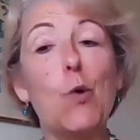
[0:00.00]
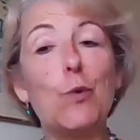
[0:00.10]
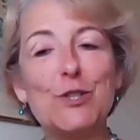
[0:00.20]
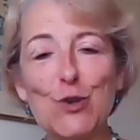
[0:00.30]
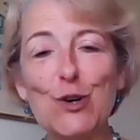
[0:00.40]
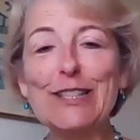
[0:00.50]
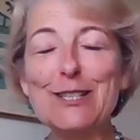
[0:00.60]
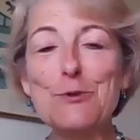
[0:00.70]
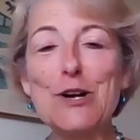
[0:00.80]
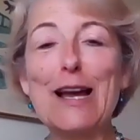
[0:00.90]
We're struggling
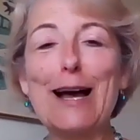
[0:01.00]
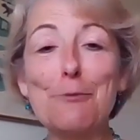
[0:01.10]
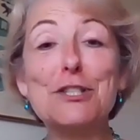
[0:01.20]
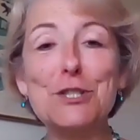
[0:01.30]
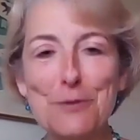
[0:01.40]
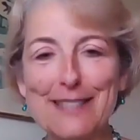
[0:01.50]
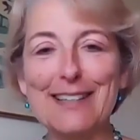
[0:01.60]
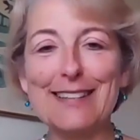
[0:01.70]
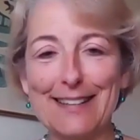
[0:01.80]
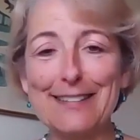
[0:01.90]
to work out how we do it,
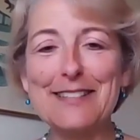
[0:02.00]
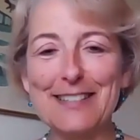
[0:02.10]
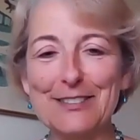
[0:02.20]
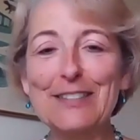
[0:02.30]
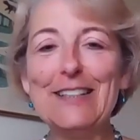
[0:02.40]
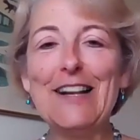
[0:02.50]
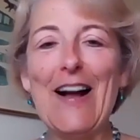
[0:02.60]
I think, still.